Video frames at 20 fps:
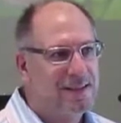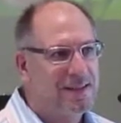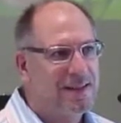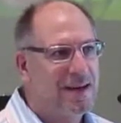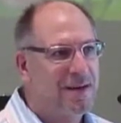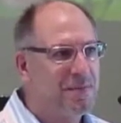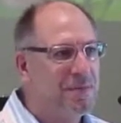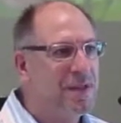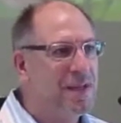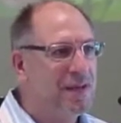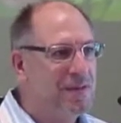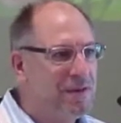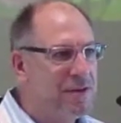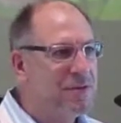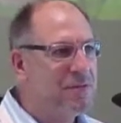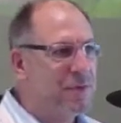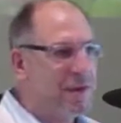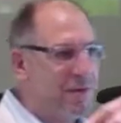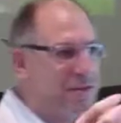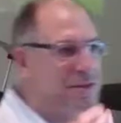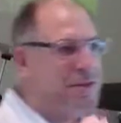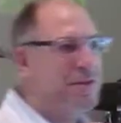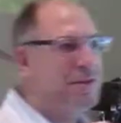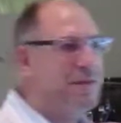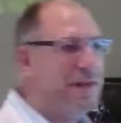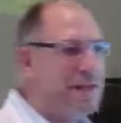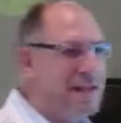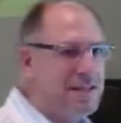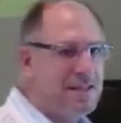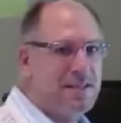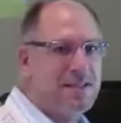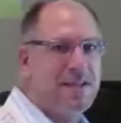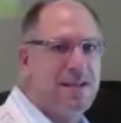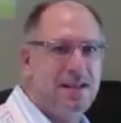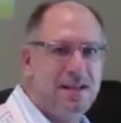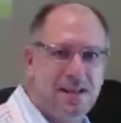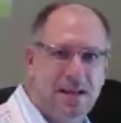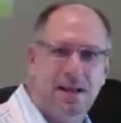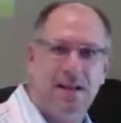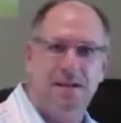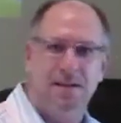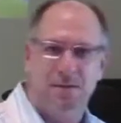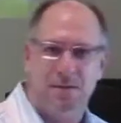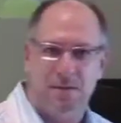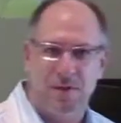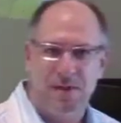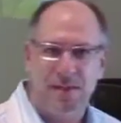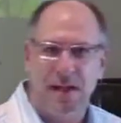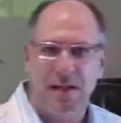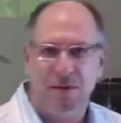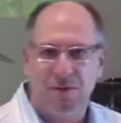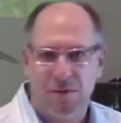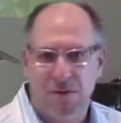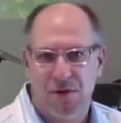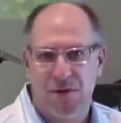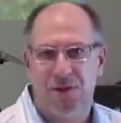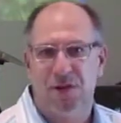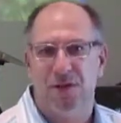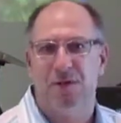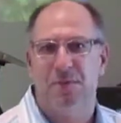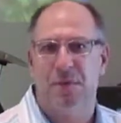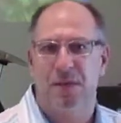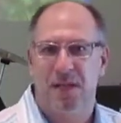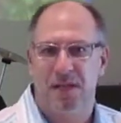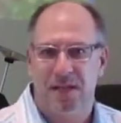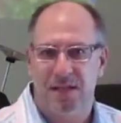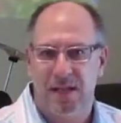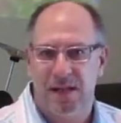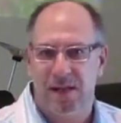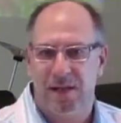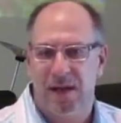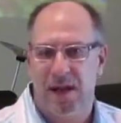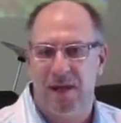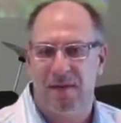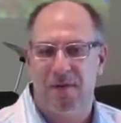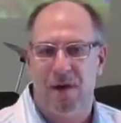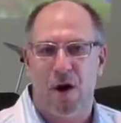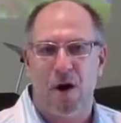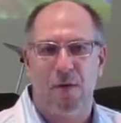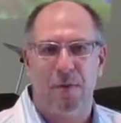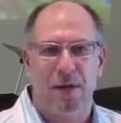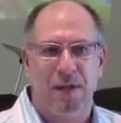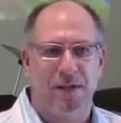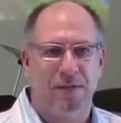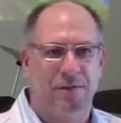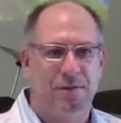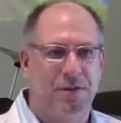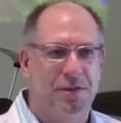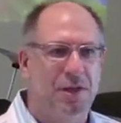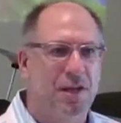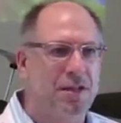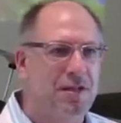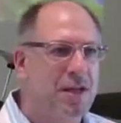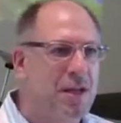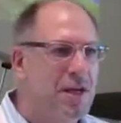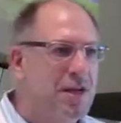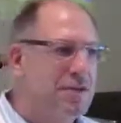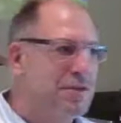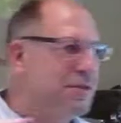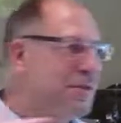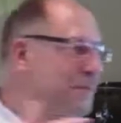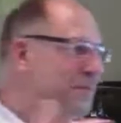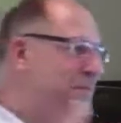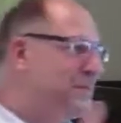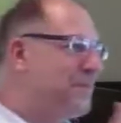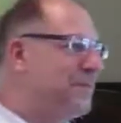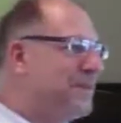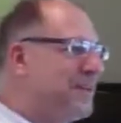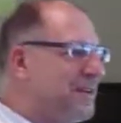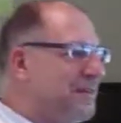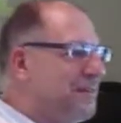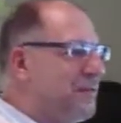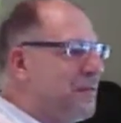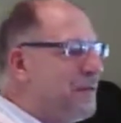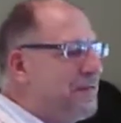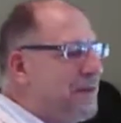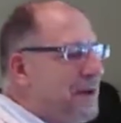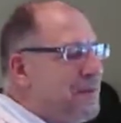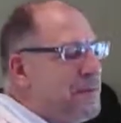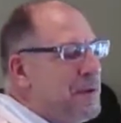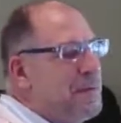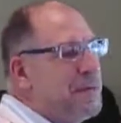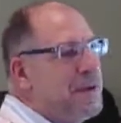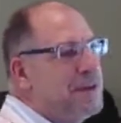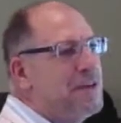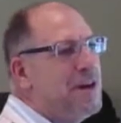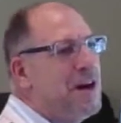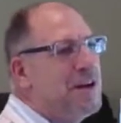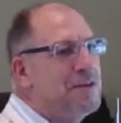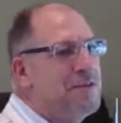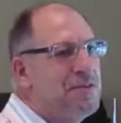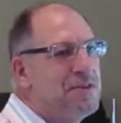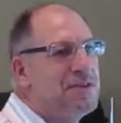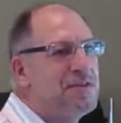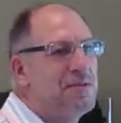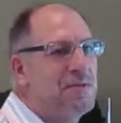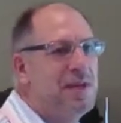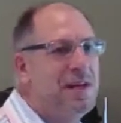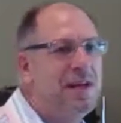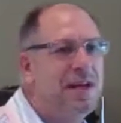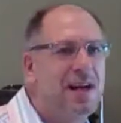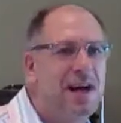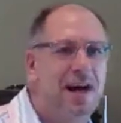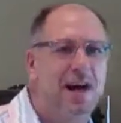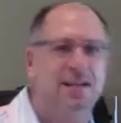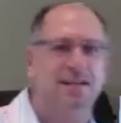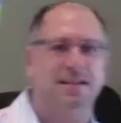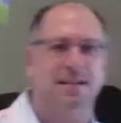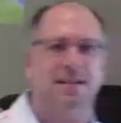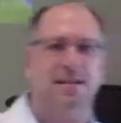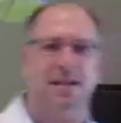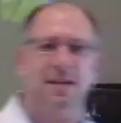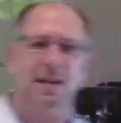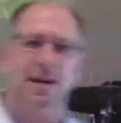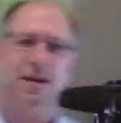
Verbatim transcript: unbelievers, when they were surveyed, they just said, hey, the reason I don't go to church is because I, I automatically feel judged. So the, the, four or five people I talked to this week, I said in